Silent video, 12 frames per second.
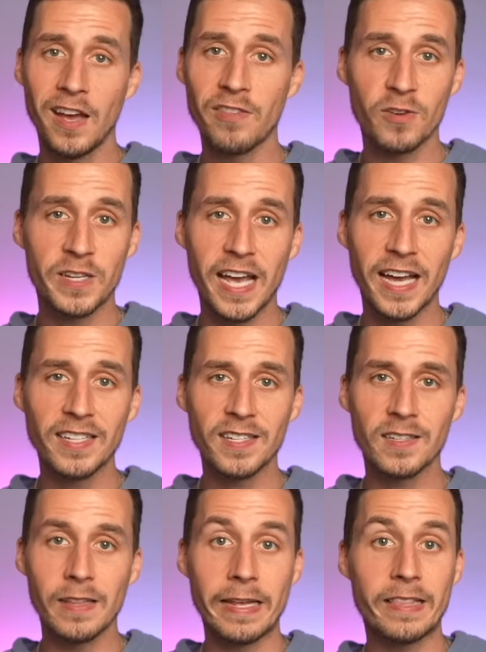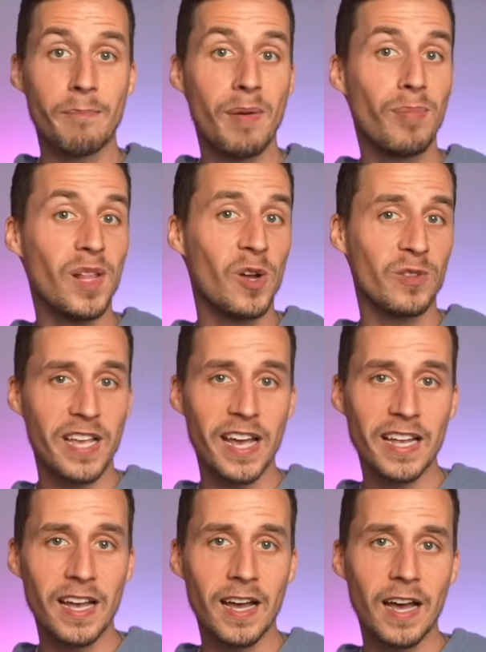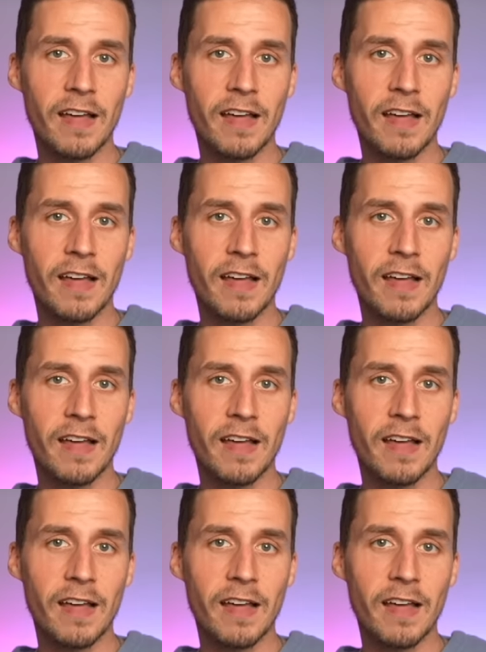other texts, like the Bibliotheca,